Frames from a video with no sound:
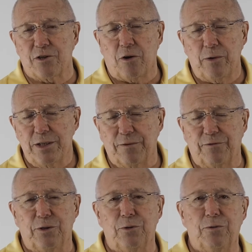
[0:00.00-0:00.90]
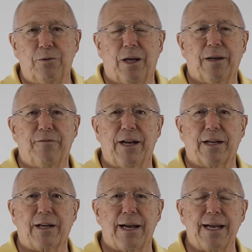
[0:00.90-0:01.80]
always, if you
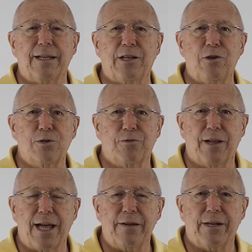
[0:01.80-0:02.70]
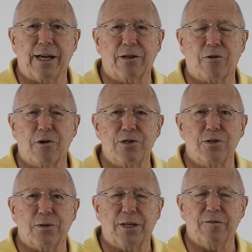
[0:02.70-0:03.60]
found, got anything useful out of it, I encourage
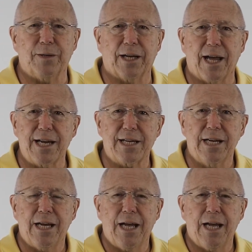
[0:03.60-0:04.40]
you to give me a like.